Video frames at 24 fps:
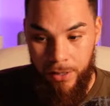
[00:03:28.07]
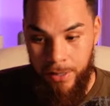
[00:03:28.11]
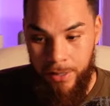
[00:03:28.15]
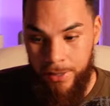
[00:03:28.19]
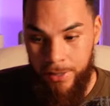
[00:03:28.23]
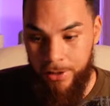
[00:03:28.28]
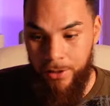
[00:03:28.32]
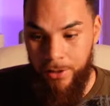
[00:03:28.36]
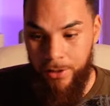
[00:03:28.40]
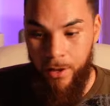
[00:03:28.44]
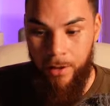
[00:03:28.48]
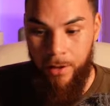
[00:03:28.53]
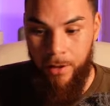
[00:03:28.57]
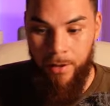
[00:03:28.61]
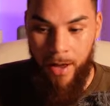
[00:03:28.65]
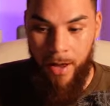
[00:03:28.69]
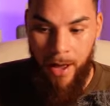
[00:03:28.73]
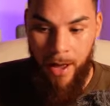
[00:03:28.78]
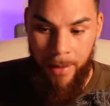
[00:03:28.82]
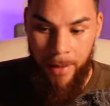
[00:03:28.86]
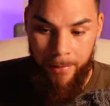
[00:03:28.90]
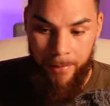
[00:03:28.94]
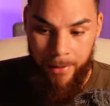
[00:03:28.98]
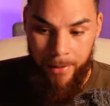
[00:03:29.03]
listed on
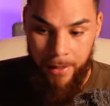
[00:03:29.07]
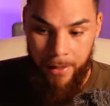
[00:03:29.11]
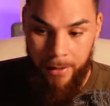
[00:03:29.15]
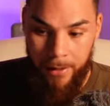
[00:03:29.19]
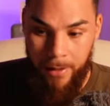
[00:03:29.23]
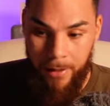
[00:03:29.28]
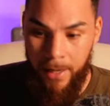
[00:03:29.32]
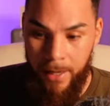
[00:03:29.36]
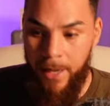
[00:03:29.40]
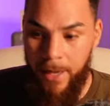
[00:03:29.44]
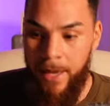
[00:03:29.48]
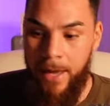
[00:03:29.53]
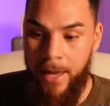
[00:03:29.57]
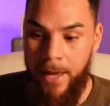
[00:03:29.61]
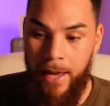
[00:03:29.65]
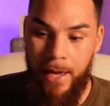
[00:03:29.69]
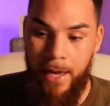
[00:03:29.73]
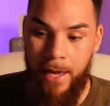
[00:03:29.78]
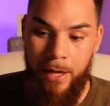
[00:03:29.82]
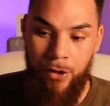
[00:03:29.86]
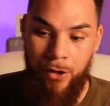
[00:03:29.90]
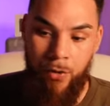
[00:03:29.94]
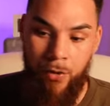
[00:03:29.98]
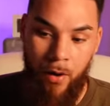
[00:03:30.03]
Hotbit,
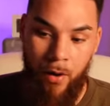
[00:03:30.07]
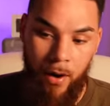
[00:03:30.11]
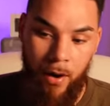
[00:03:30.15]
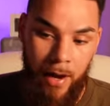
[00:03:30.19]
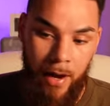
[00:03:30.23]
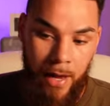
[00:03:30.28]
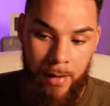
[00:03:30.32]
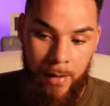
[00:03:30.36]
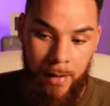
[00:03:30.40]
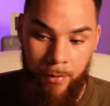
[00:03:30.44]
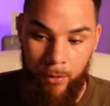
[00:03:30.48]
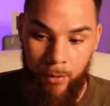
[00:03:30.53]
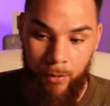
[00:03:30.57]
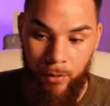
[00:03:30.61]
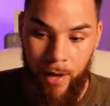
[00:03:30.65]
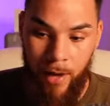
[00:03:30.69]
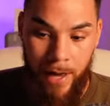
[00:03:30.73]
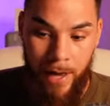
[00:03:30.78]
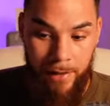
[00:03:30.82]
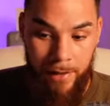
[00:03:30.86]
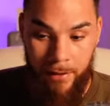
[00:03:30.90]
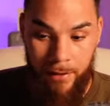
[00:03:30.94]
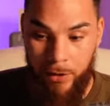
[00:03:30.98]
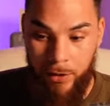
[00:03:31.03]
and you are able
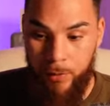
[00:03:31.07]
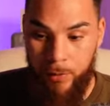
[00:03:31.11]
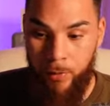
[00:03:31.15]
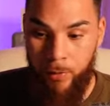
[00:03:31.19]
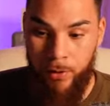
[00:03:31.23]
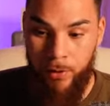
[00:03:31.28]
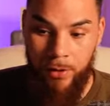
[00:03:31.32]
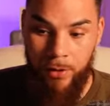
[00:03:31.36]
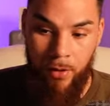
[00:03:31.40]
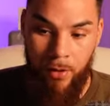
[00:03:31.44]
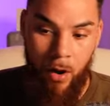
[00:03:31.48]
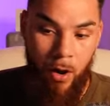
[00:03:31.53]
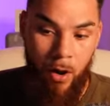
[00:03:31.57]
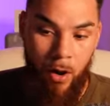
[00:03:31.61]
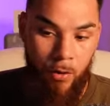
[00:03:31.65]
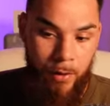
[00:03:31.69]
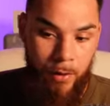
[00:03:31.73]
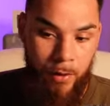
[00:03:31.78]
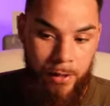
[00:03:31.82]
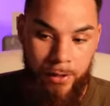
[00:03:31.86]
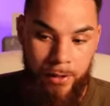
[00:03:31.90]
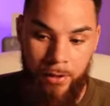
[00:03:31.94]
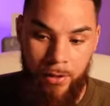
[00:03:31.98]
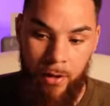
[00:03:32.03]
at this point to
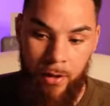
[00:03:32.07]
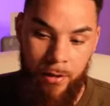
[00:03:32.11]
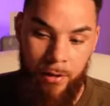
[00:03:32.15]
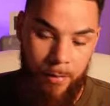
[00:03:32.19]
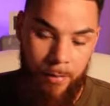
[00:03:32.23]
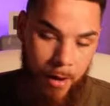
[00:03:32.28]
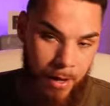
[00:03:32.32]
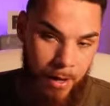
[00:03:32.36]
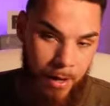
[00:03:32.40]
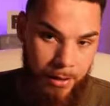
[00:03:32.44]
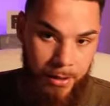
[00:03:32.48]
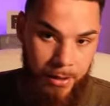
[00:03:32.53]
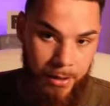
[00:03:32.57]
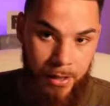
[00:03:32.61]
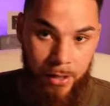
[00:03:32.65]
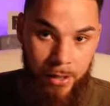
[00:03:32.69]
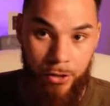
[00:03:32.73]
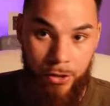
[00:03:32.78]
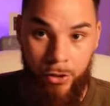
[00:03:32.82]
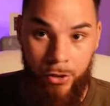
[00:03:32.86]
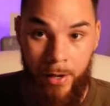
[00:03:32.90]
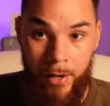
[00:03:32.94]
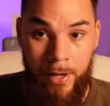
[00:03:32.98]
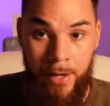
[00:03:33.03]
already start depositing and
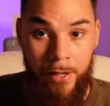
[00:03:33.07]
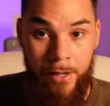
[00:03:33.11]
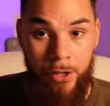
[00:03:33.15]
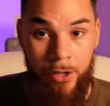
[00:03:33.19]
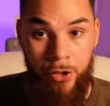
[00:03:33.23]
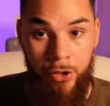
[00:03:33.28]
trading